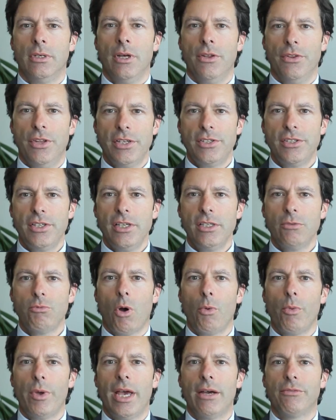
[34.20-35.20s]
This is
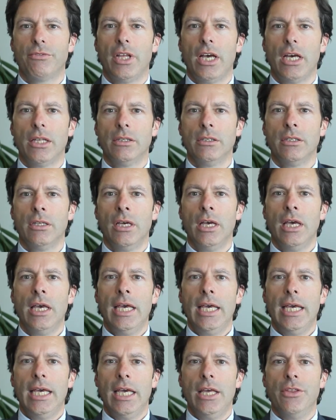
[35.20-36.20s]
what we have done
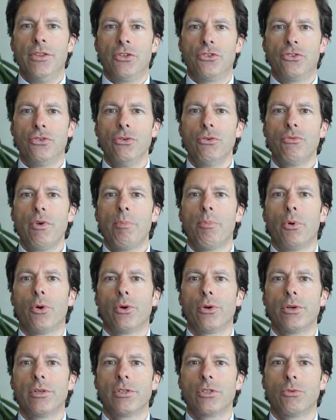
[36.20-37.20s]
in the two
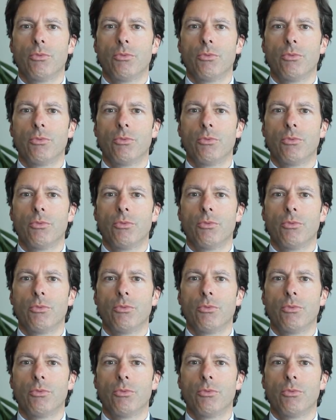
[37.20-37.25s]
reports